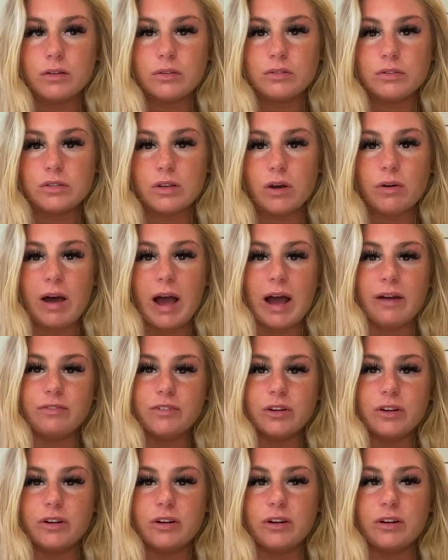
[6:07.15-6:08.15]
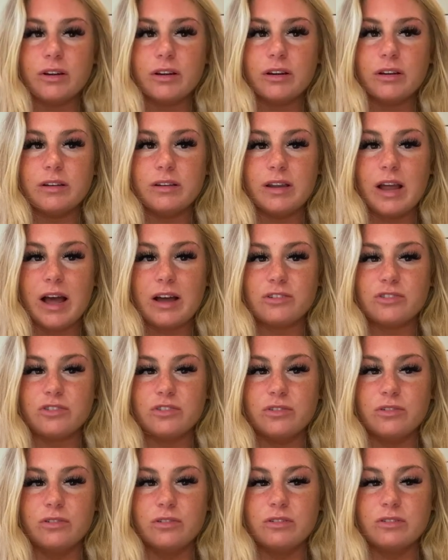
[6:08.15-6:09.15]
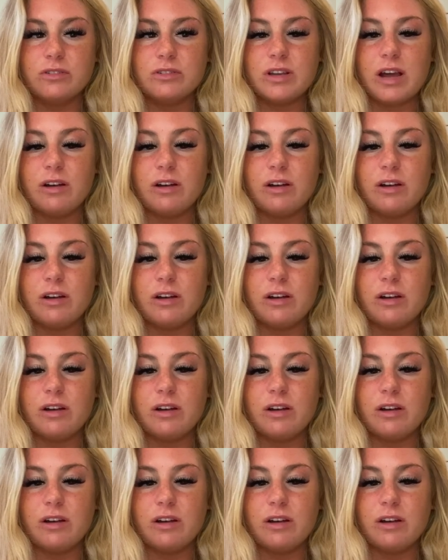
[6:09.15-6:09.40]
So after nationals